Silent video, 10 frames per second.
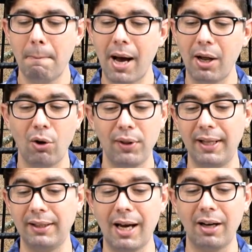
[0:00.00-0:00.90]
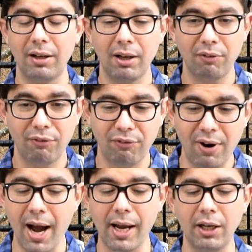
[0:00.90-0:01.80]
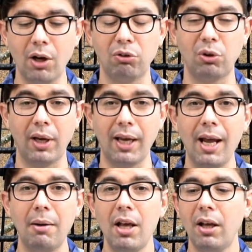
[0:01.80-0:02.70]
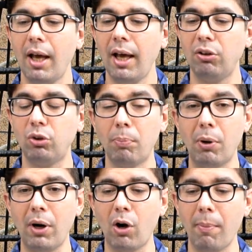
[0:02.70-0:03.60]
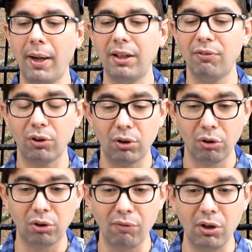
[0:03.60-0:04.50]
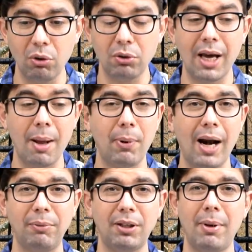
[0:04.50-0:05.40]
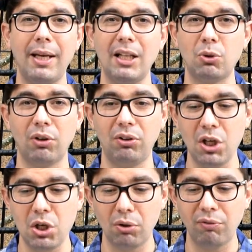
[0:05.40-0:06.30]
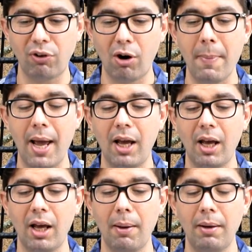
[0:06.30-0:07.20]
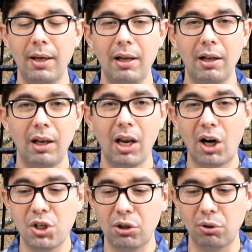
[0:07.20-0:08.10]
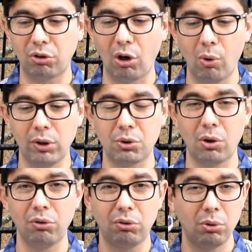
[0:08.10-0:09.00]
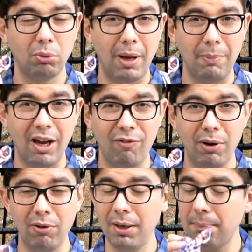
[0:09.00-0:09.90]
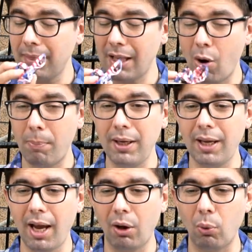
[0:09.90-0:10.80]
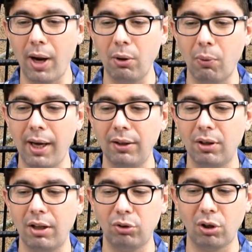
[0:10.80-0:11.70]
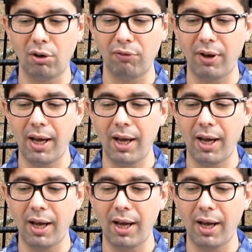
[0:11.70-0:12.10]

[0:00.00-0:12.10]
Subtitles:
but other than that, fine. So again, super recommended for those of you that perhaps are making a transition from larger or slower drones to maybe FPV. That would be a great sort of